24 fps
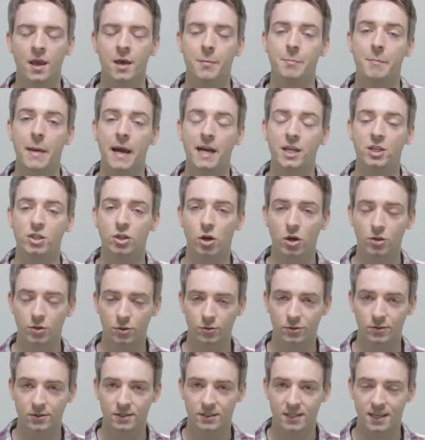
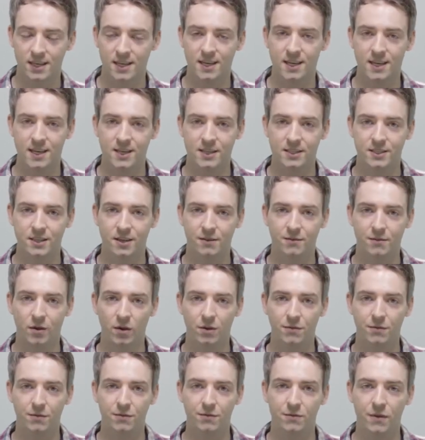McDonald's is a very
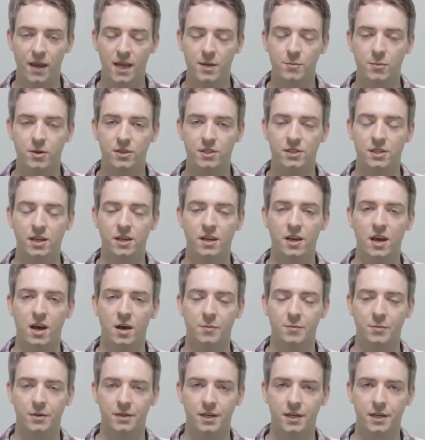famous
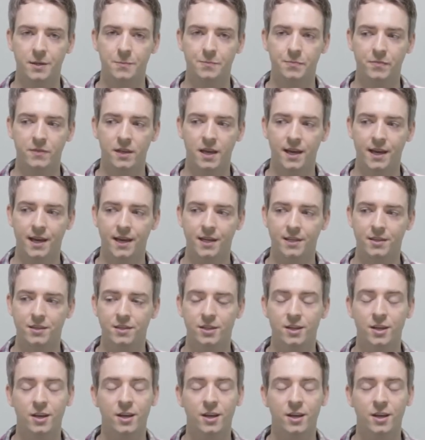company, and